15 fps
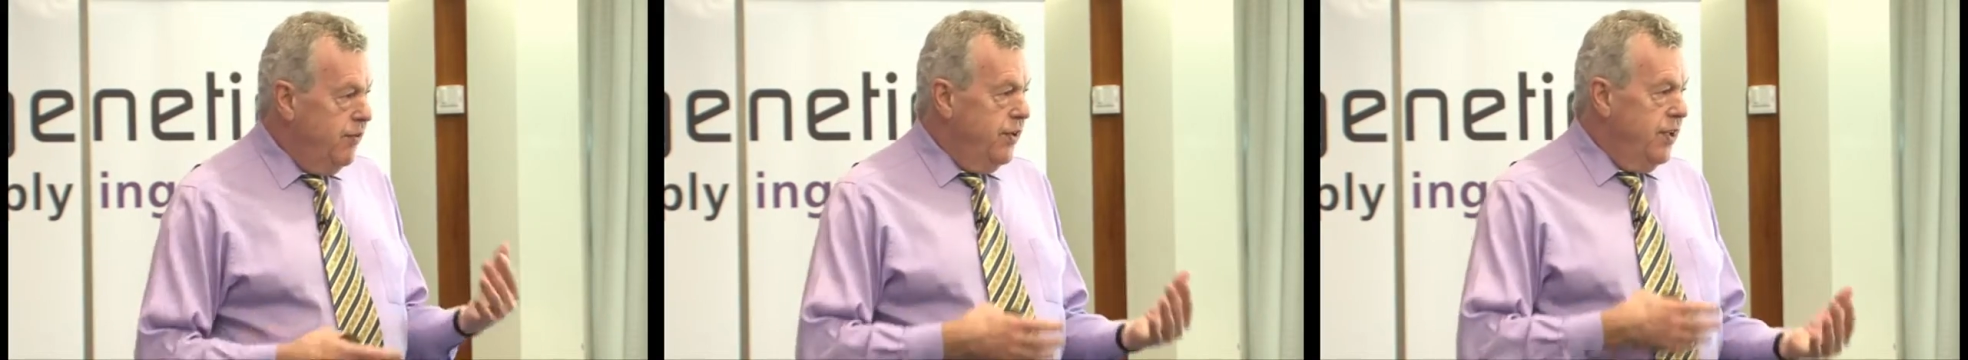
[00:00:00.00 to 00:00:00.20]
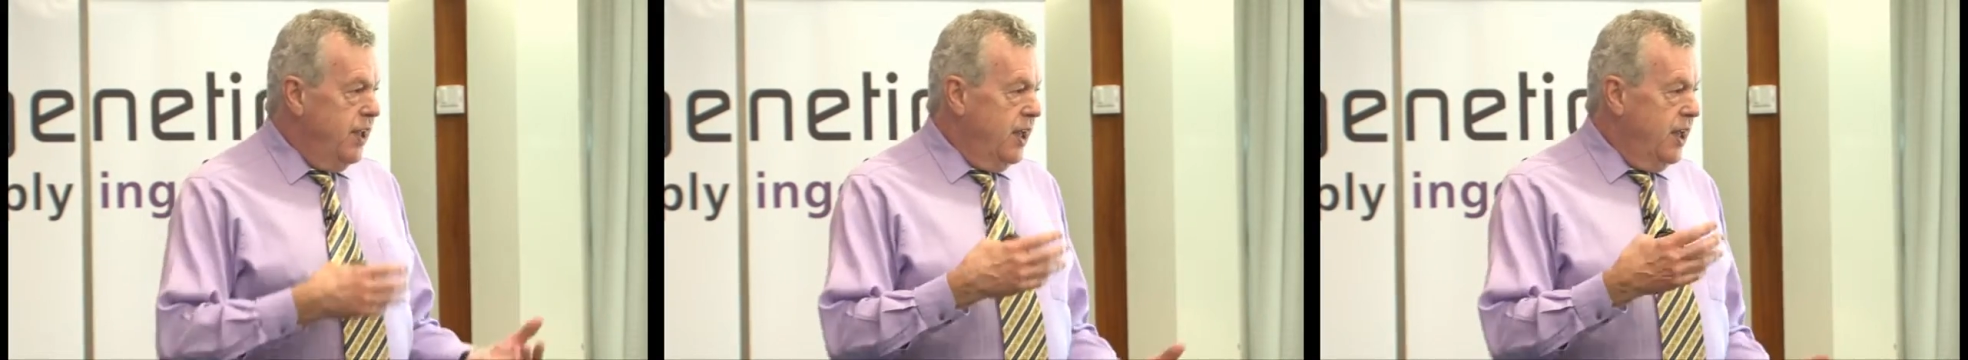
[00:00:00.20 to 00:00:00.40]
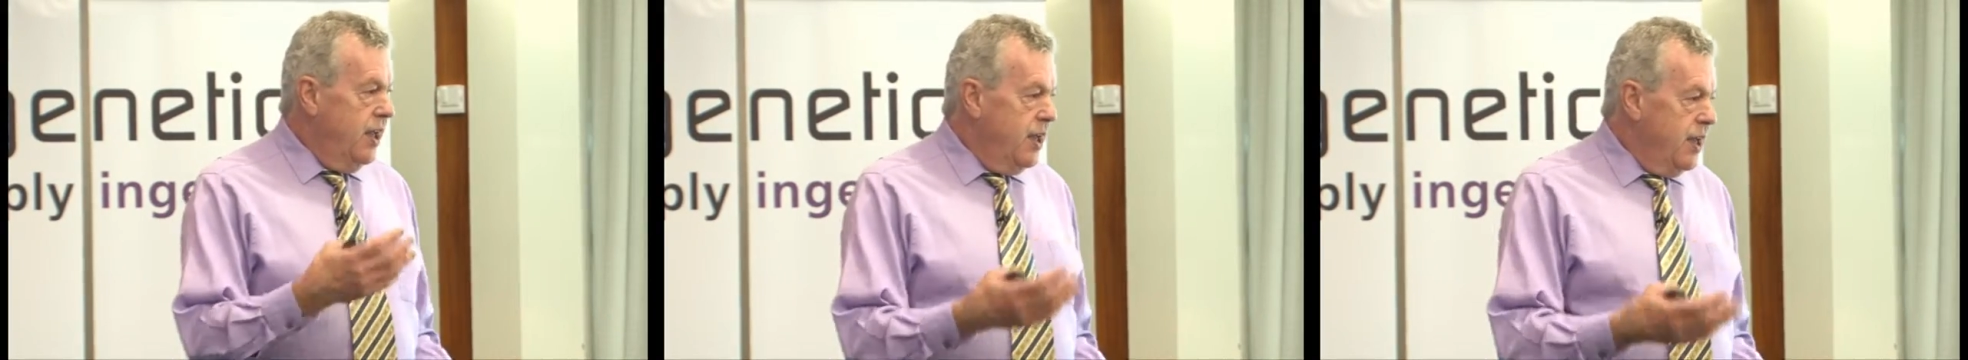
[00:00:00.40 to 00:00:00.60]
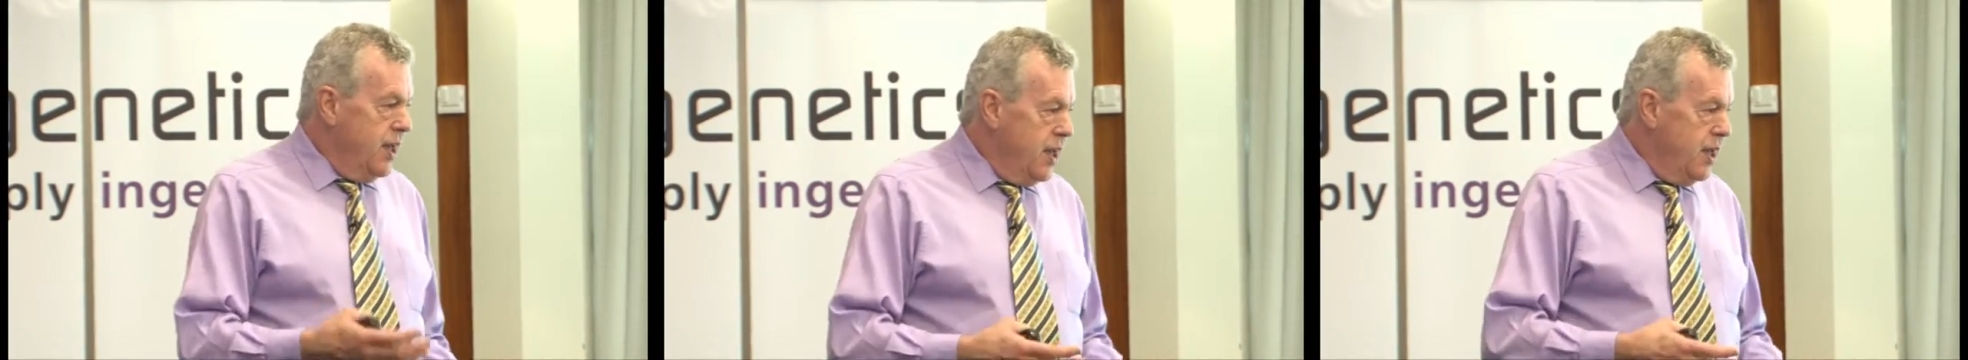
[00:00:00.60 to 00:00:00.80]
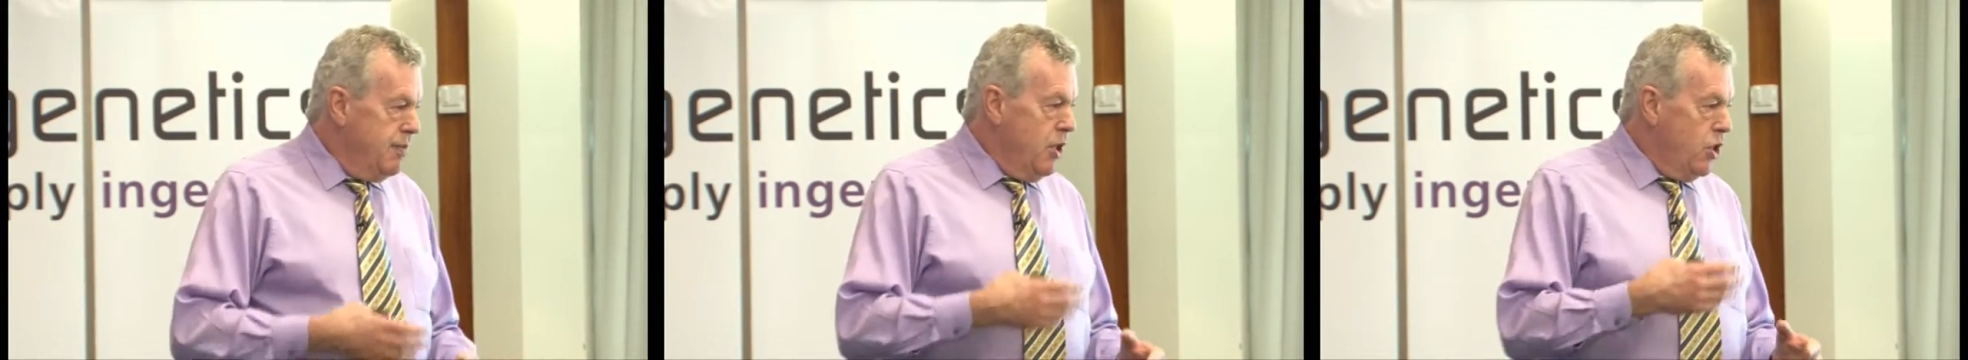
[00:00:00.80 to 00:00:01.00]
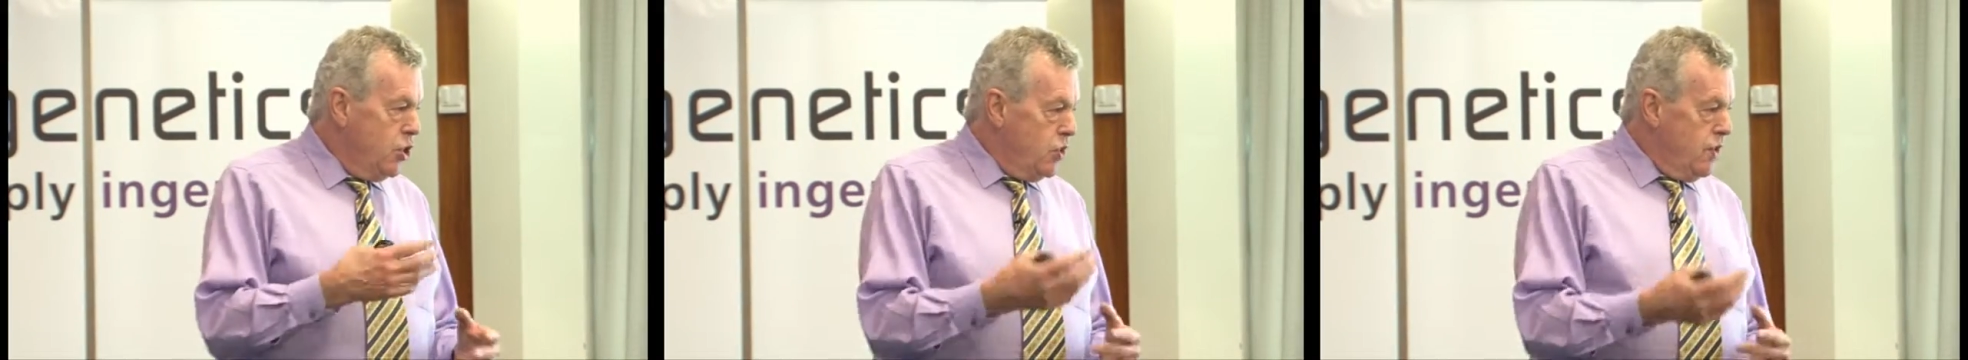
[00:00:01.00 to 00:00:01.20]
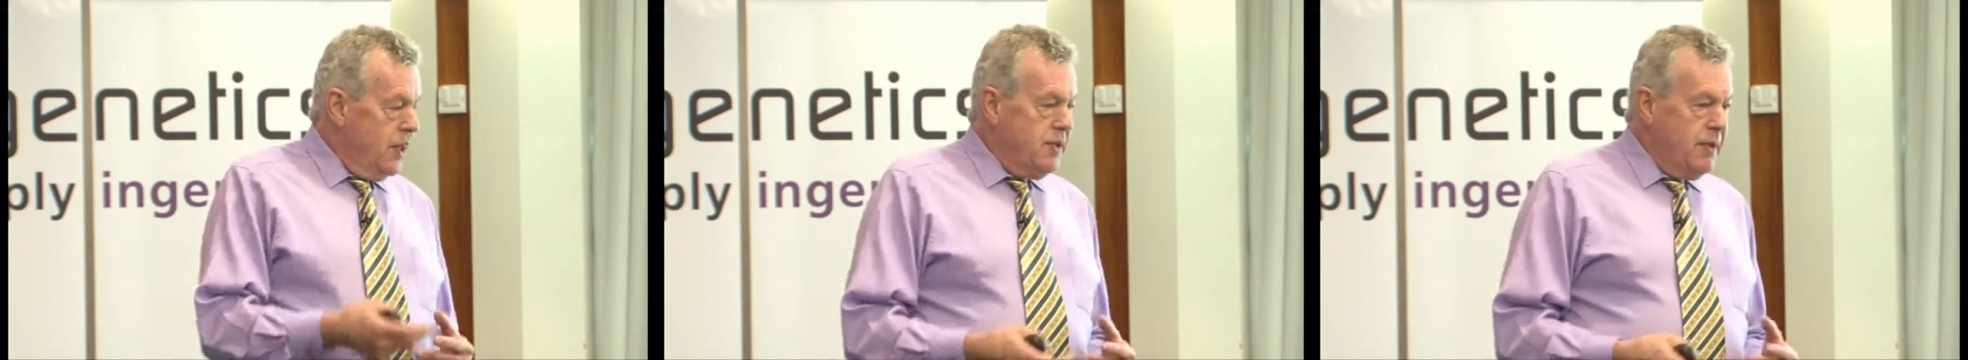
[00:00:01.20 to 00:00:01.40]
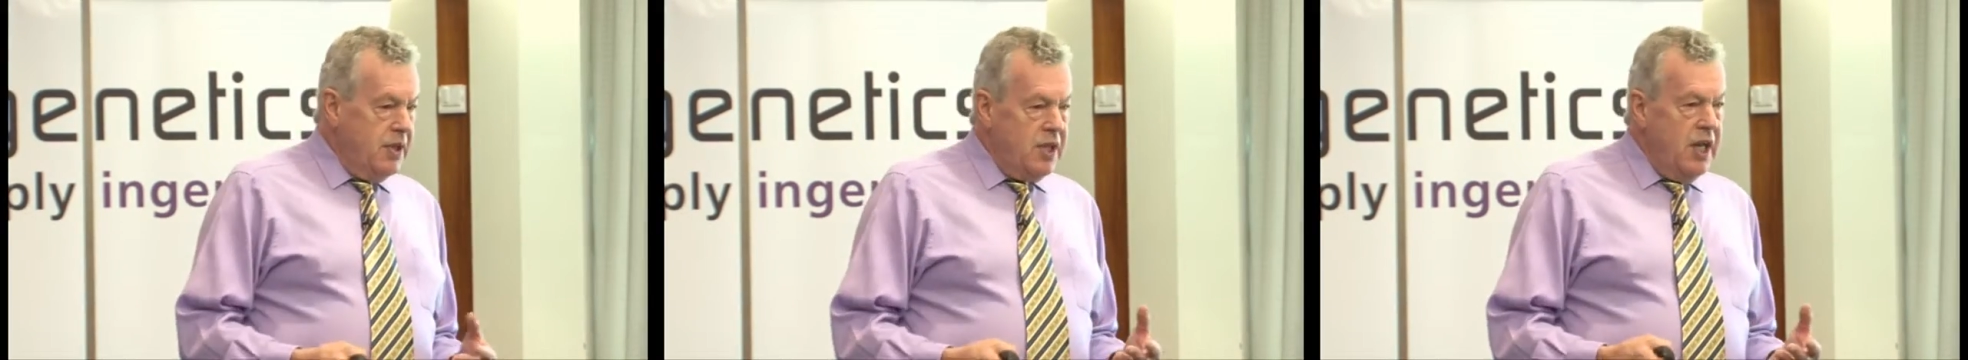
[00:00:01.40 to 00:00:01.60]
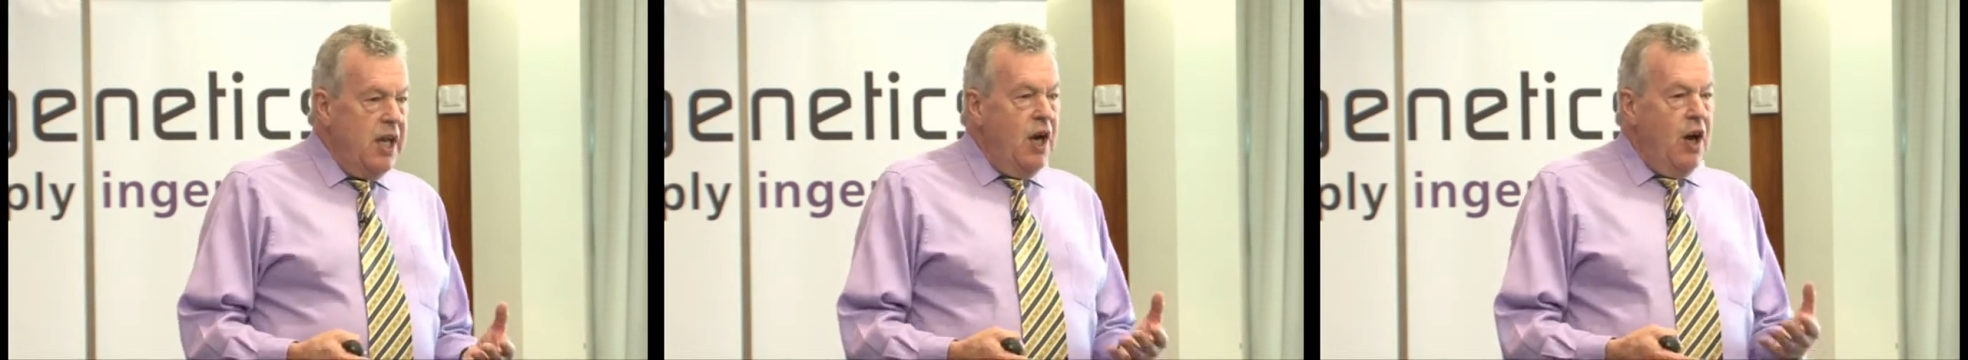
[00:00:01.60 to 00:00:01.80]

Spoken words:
for their emotional aspects,